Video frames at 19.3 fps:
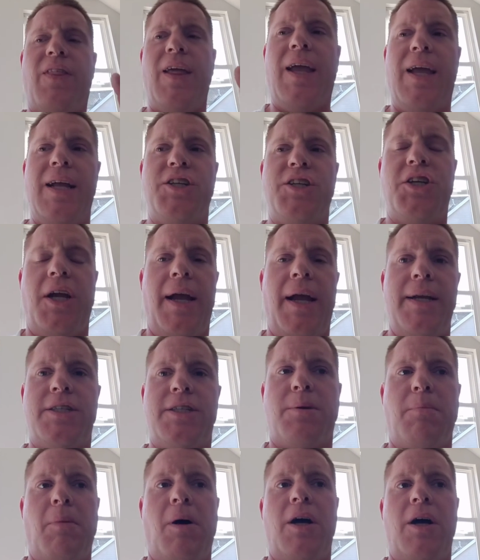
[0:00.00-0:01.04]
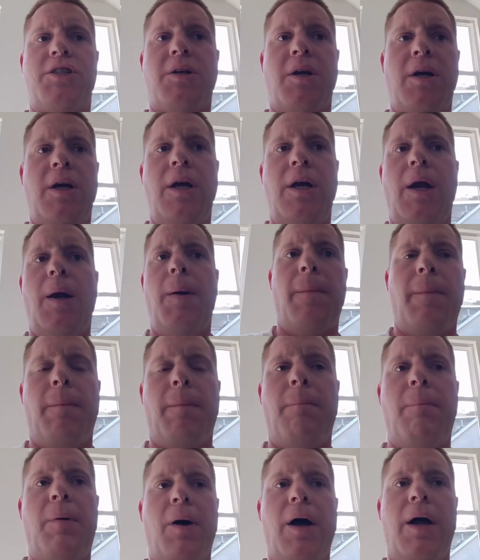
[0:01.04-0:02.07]
changed much,
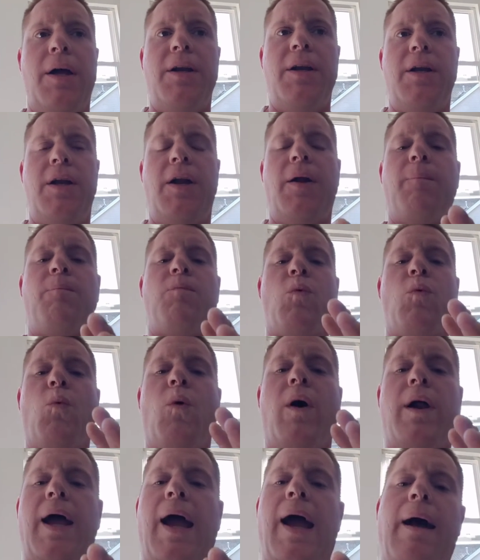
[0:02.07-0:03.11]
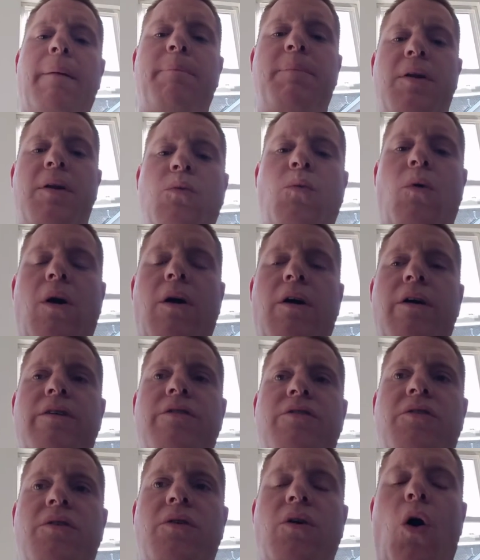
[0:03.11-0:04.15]
but what happened was
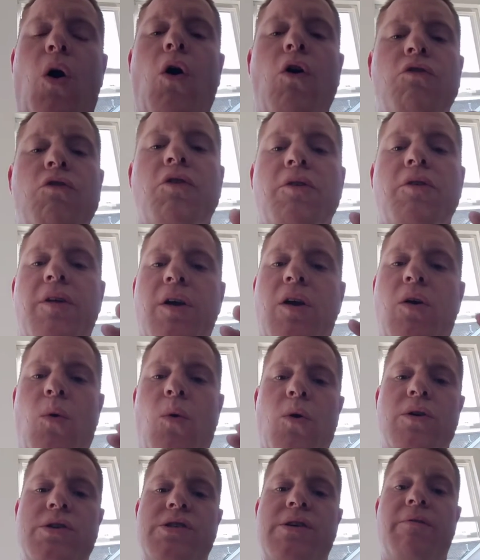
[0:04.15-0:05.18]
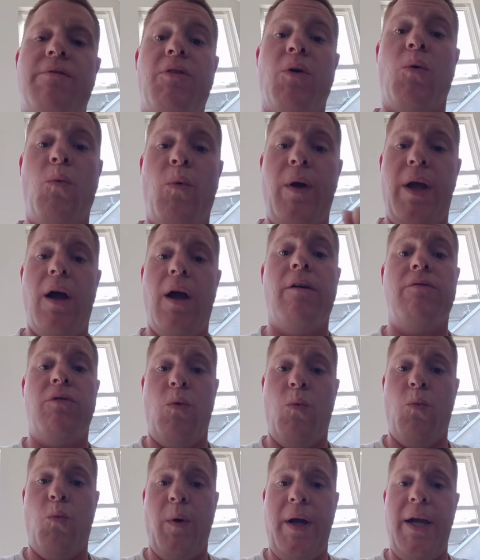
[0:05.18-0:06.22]
over the course of a
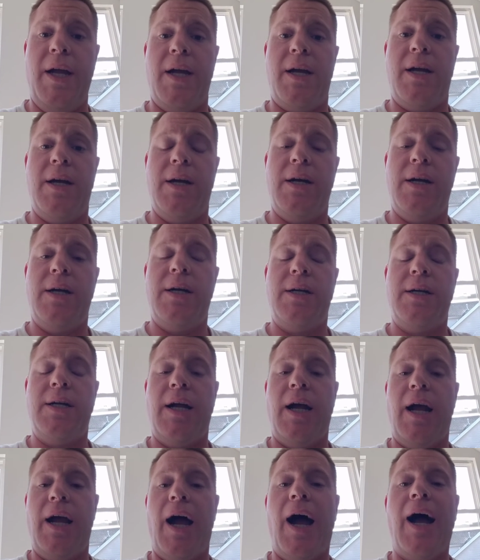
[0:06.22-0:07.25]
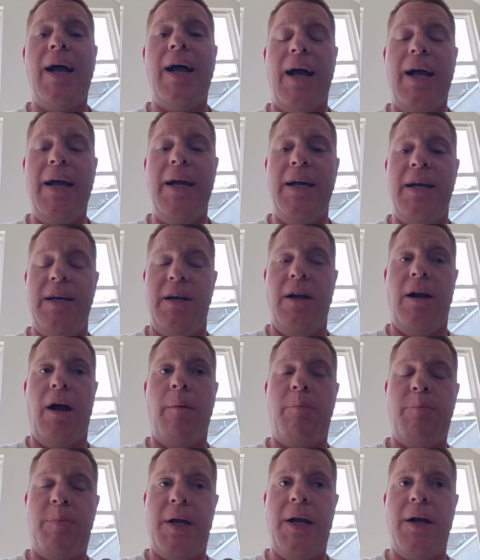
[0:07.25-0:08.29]
week, it
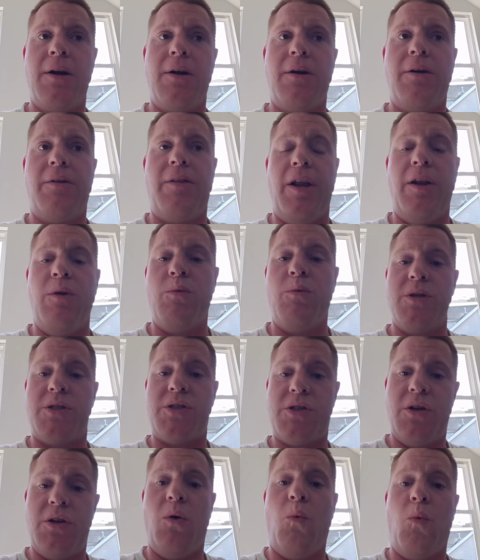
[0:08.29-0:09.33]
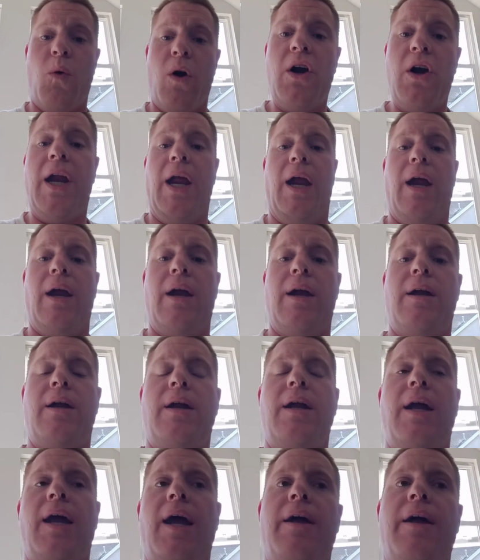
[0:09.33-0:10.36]
appeared that it was still working
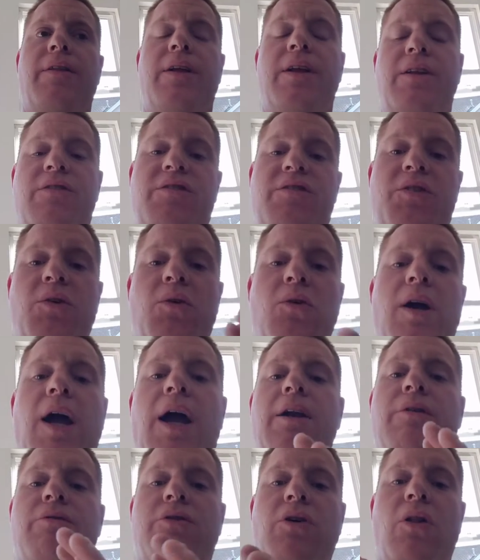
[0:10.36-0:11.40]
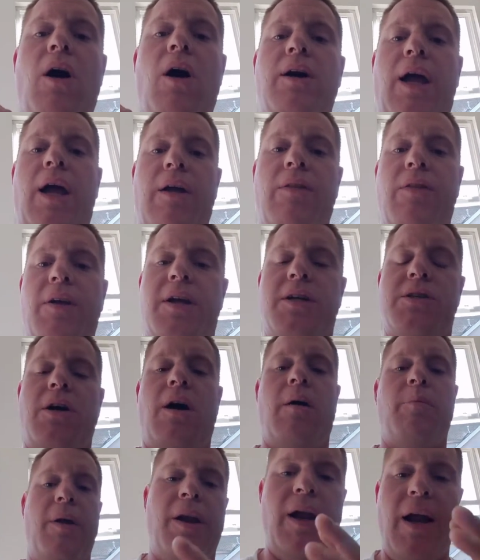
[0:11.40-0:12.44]
and then still kind of clogging things up.
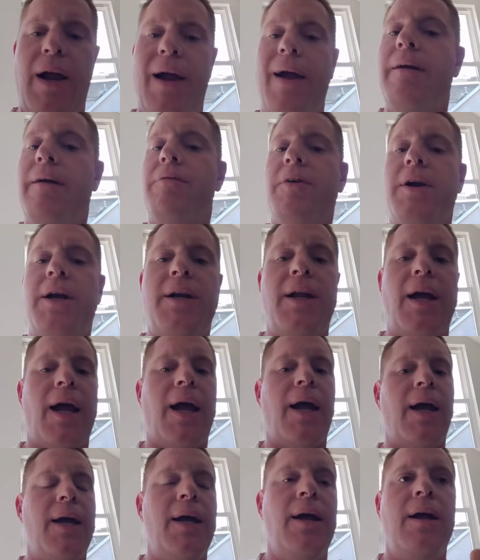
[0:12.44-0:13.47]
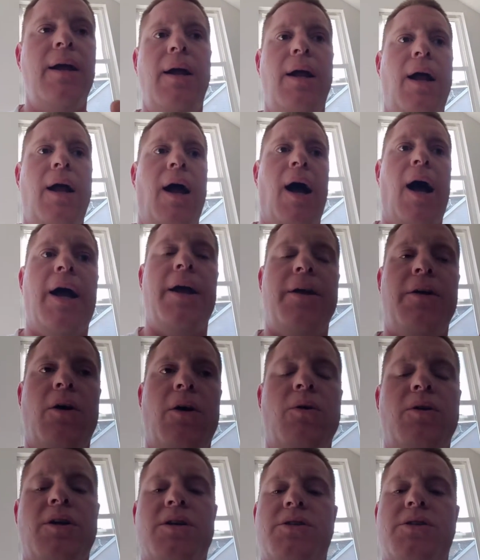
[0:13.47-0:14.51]
And every day I
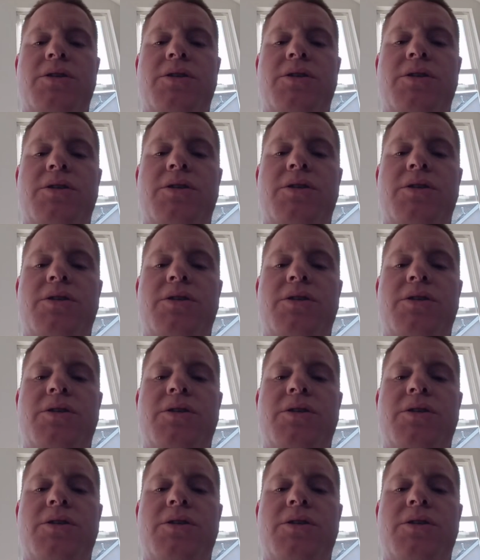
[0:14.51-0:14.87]
noticed less